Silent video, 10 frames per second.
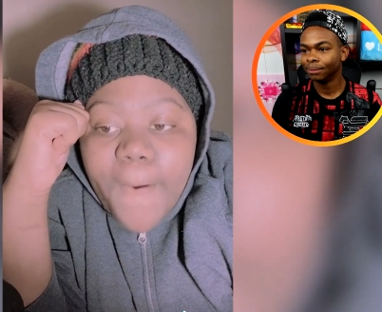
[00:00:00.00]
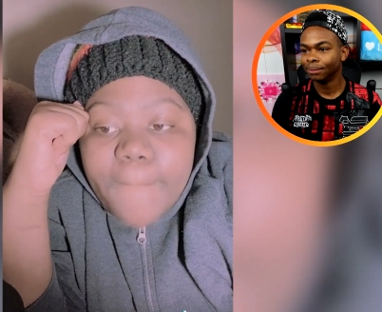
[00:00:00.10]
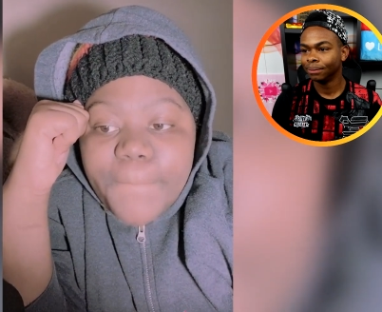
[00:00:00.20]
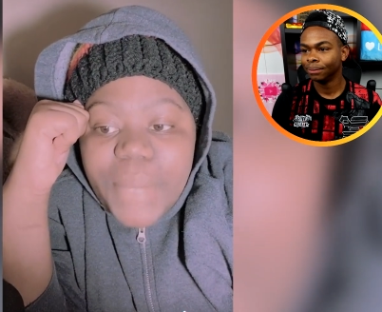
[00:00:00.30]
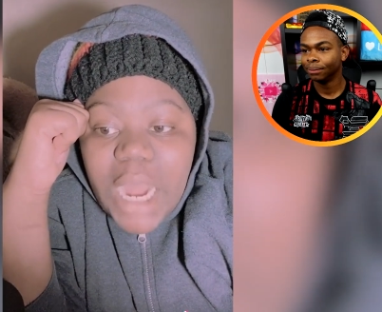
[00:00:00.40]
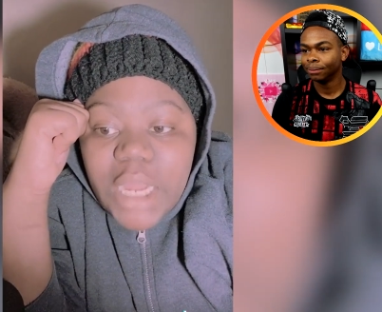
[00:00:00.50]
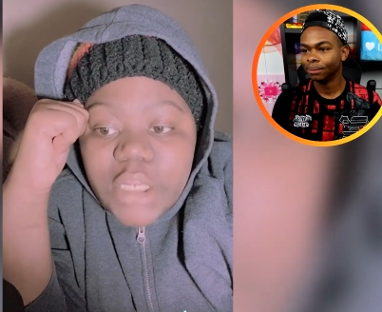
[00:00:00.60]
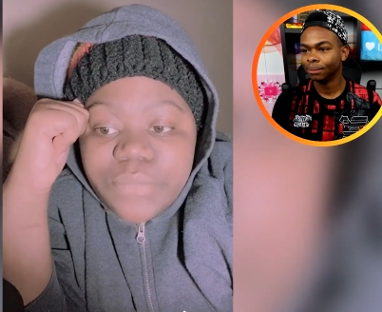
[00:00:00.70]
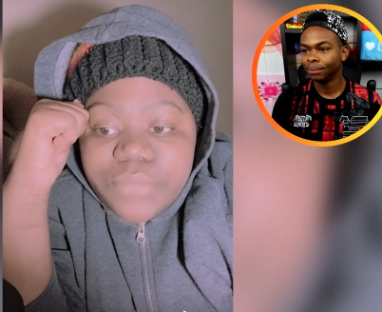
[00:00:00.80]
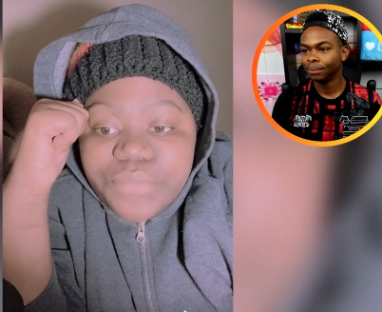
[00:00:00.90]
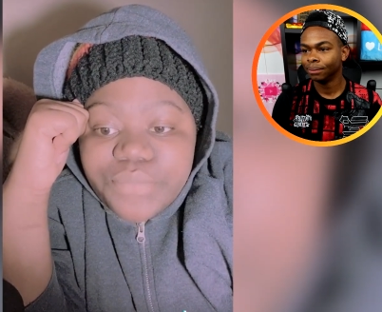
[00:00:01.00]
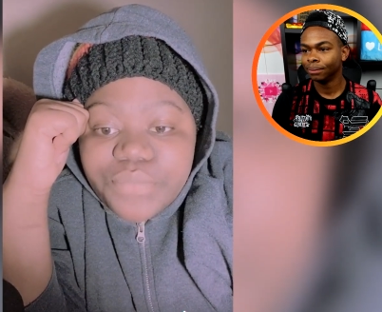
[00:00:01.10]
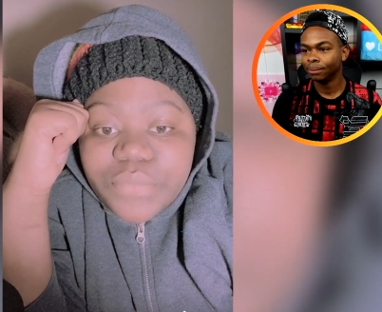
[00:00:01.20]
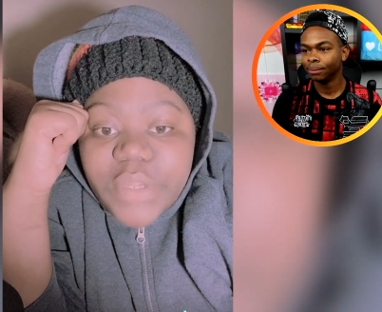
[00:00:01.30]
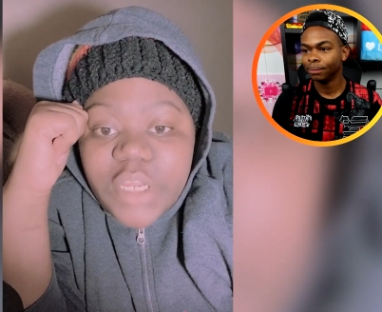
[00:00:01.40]
Speaker 1: But
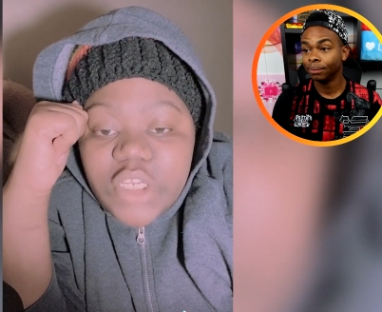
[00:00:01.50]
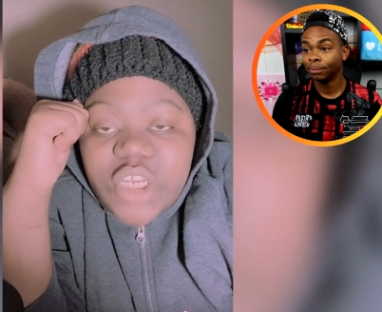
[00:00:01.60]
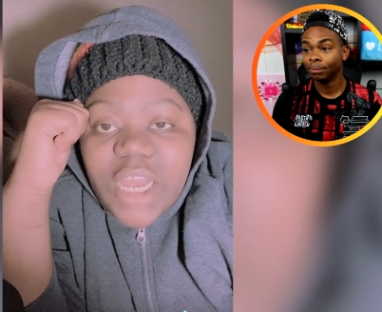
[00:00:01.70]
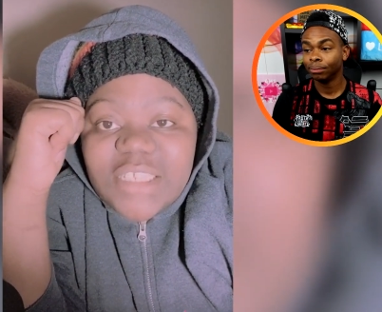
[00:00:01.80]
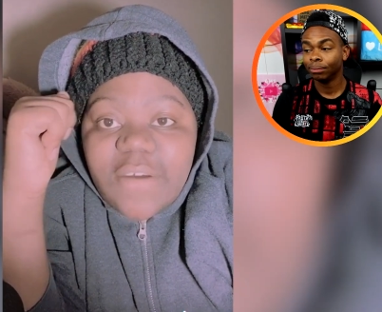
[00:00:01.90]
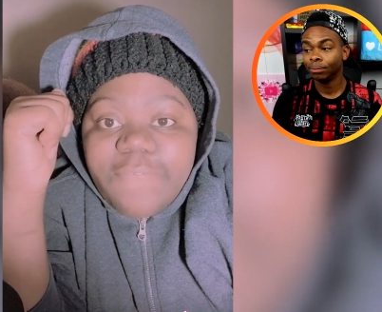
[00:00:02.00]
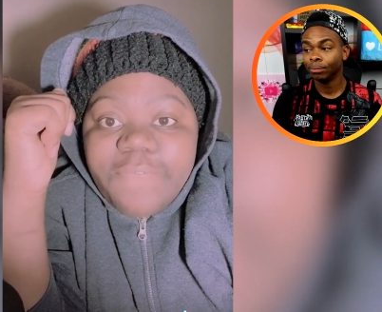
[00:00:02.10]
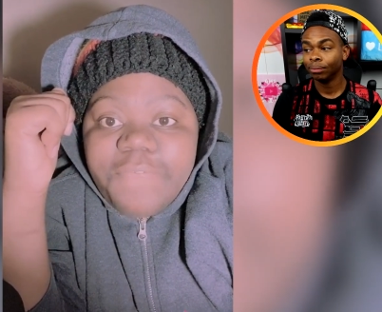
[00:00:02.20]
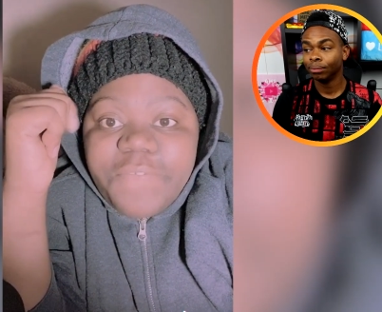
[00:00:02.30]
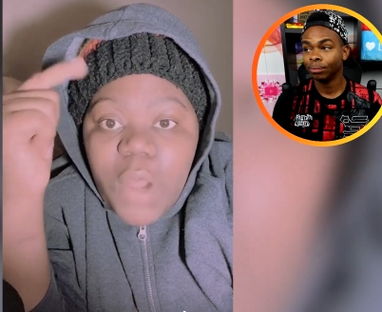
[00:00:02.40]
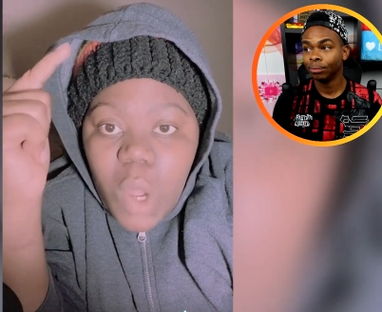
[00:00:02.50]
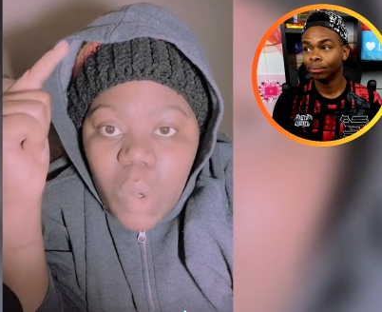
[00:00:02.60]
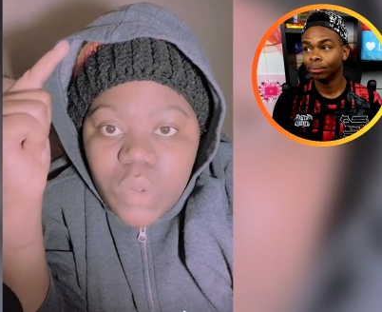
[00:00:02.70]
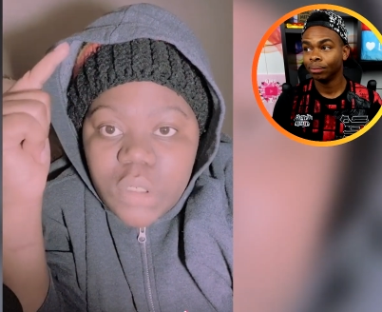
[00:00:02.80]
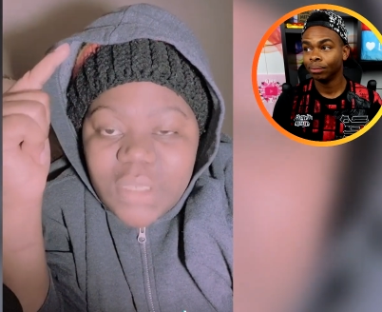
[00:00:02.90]
she has a
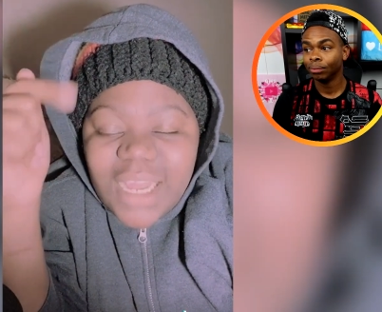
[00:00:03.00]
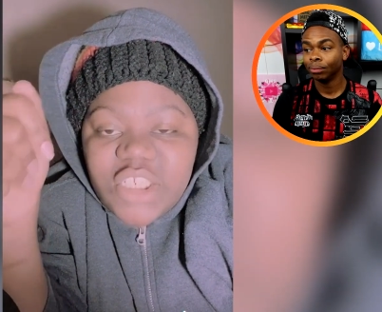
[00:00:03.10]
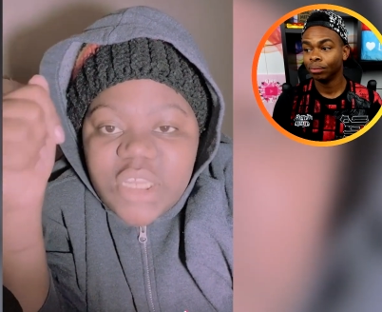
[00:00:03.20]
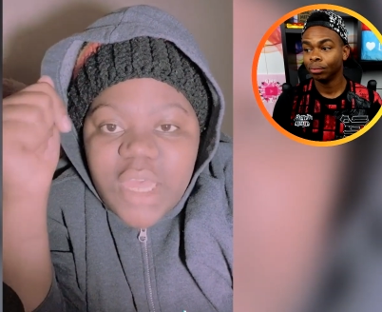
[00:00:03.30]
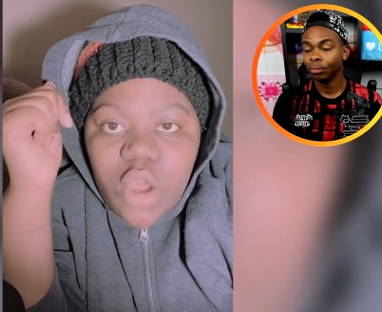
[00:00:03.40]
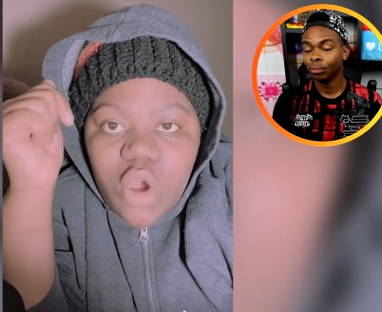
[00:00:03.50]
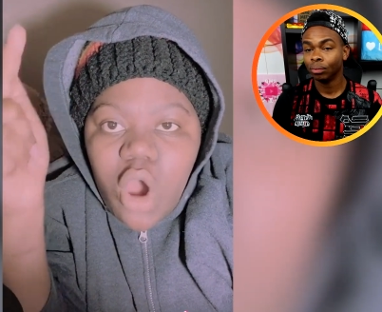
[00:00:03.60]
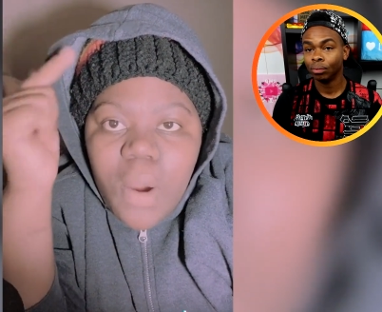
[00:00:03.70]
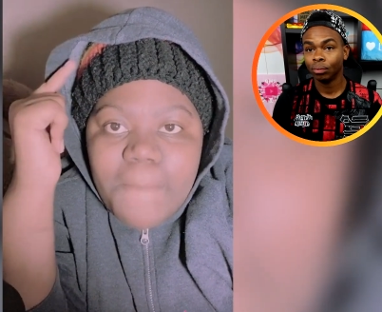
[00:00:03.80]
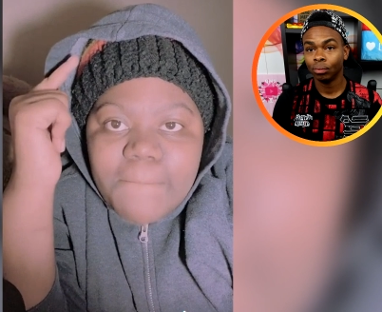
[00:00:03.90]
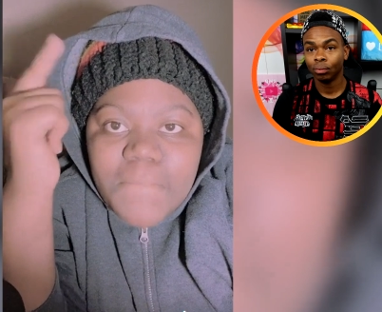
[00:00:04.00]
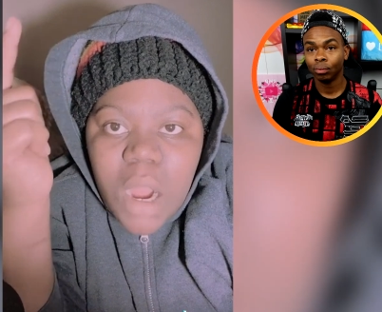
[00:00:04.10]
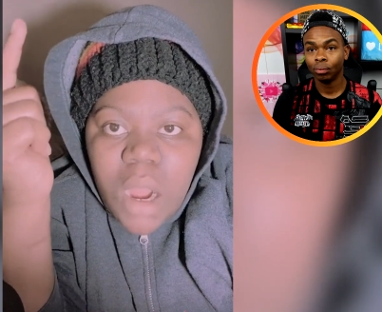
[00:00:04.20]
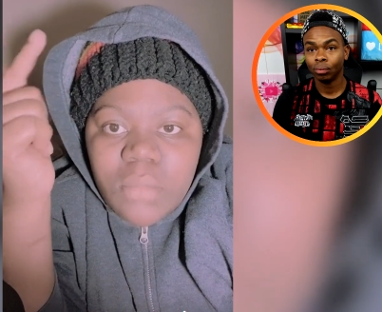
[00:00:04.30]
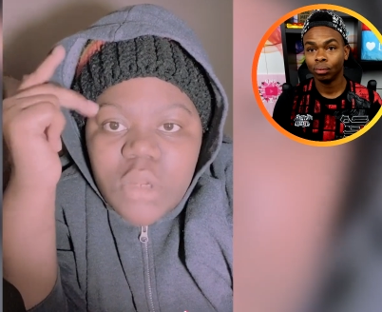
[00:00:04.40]
phone that she can call her
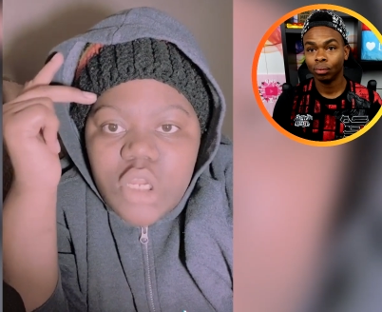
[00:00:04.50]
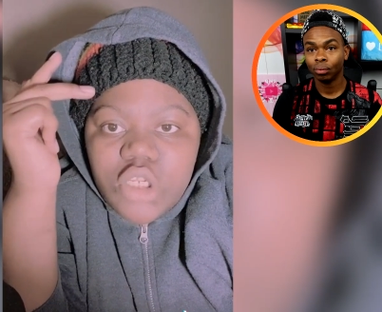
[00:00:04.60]
mom,